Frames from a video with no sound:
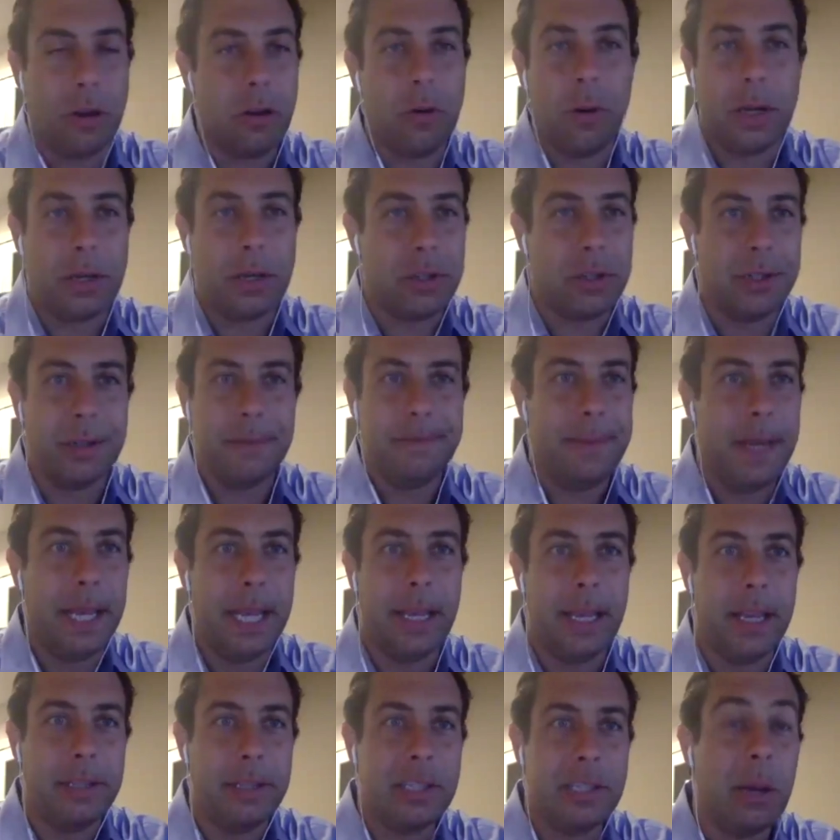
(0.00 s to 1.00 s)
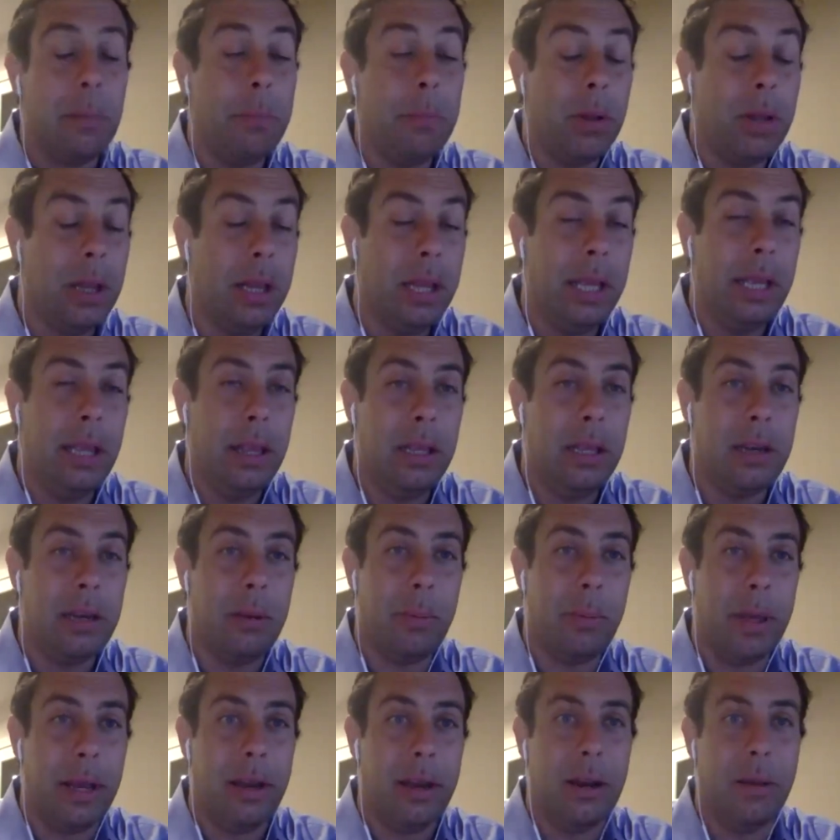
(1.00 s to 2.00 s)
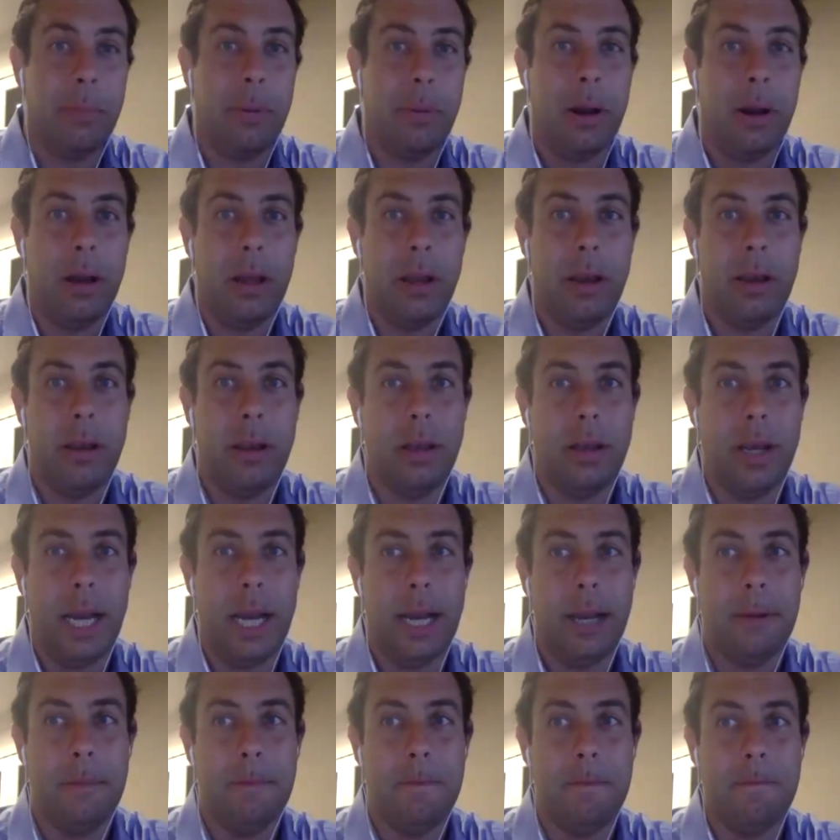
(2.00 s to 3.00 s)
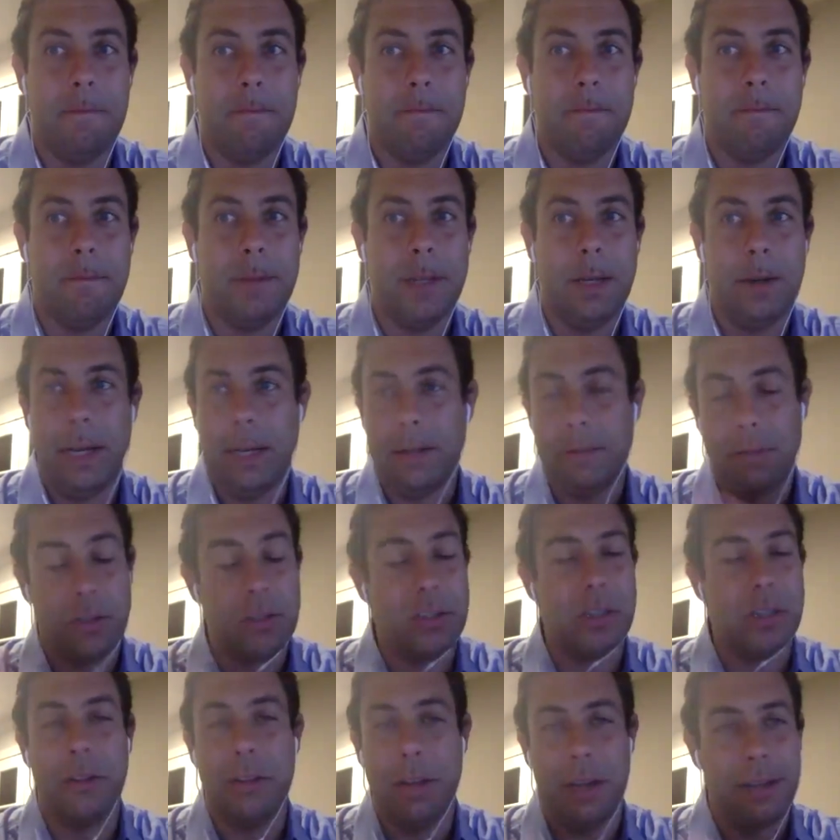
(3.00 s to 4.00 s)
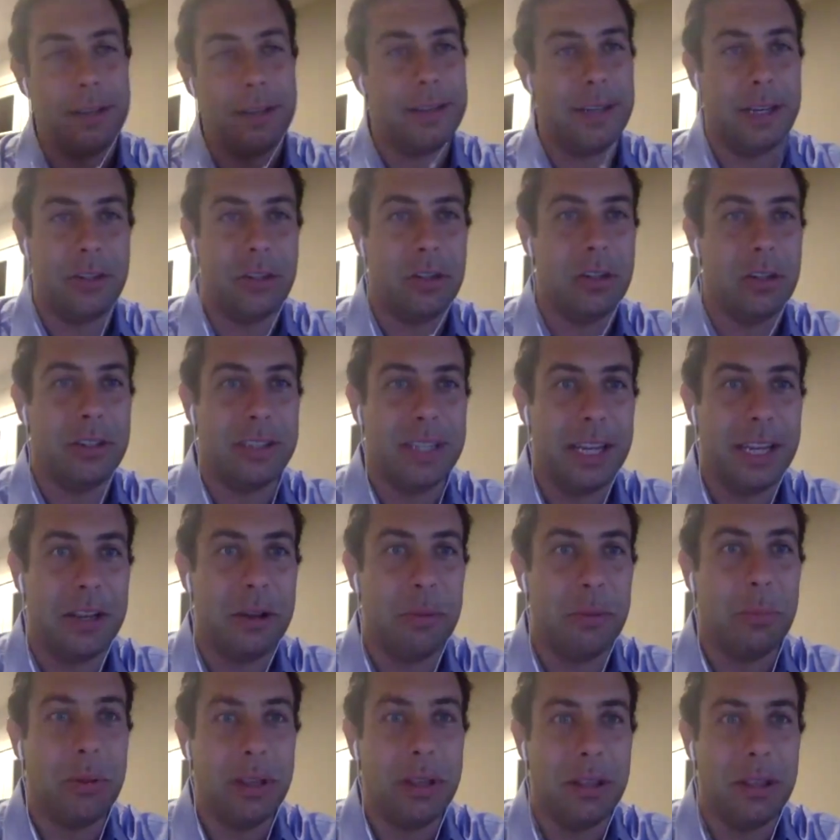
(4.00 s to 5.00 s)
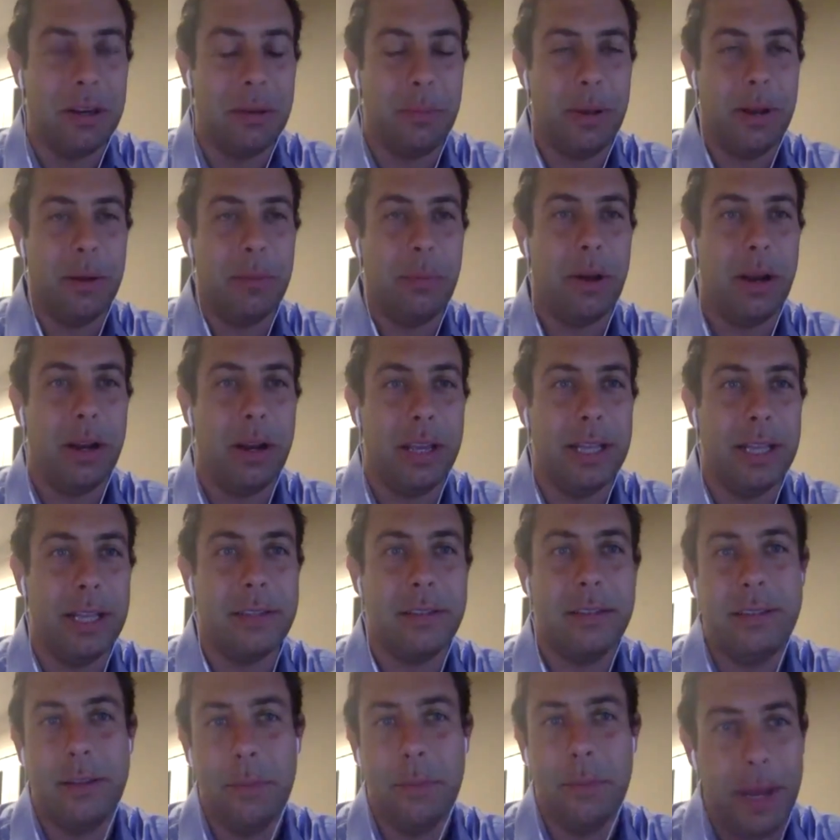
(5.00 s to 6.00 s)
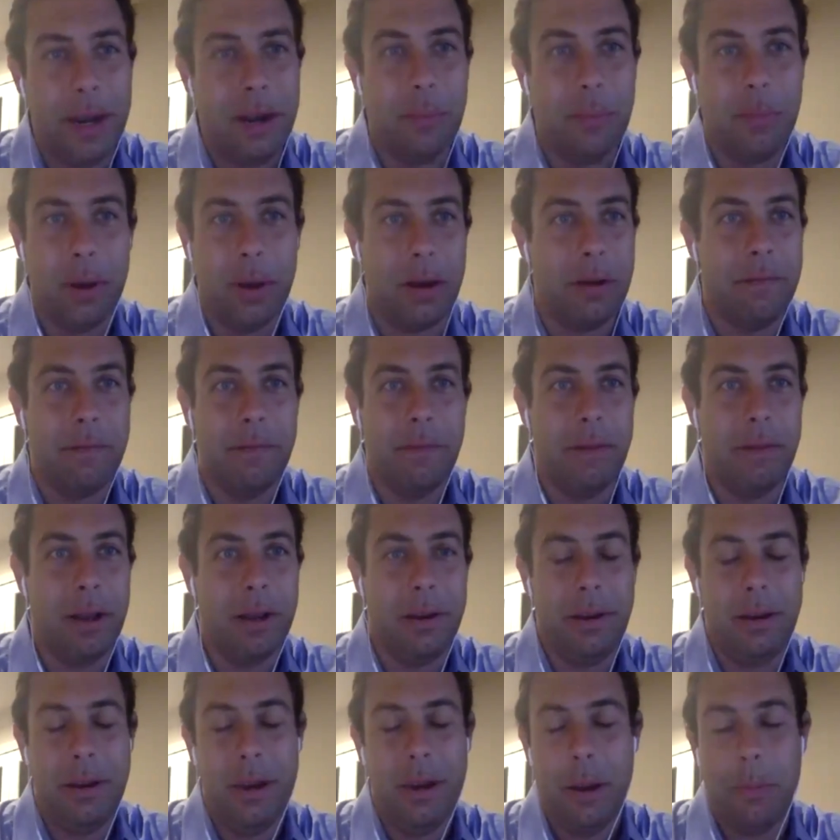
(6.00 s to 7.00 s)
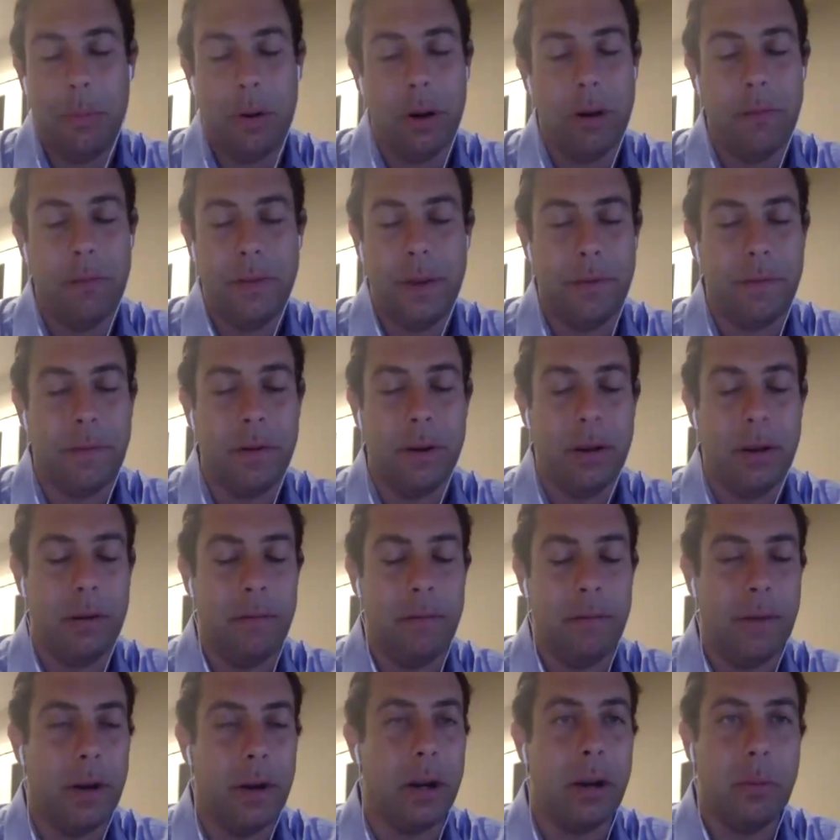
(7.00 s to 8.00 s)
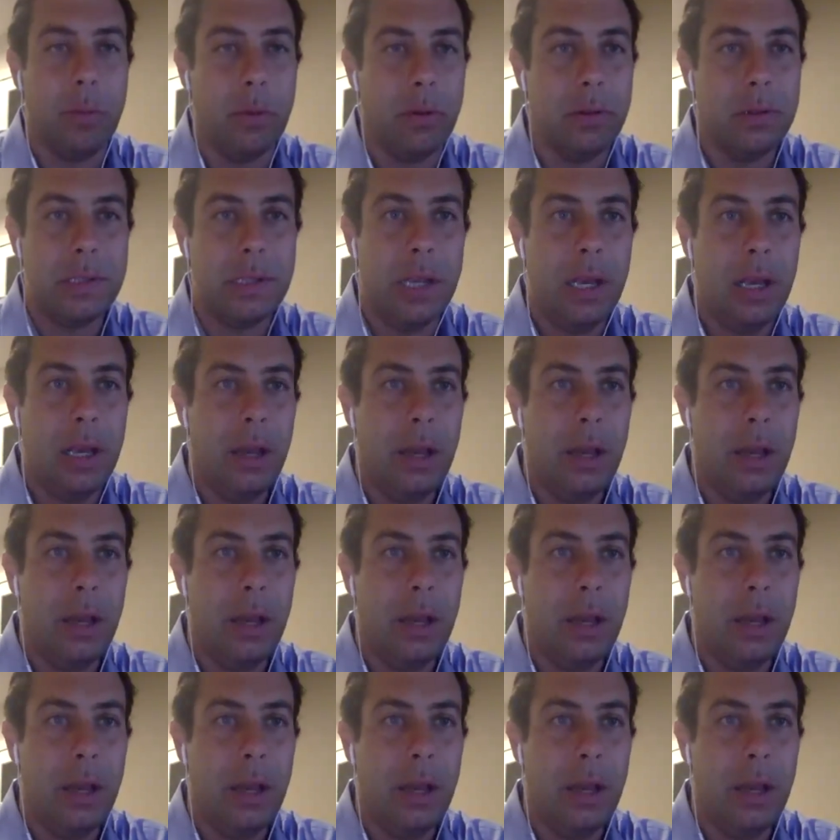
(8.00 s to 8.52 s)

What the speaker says: question. It's completely dependent upon, well, I shouldn't say completely dependent upon. It's dependent upon a number of different variables.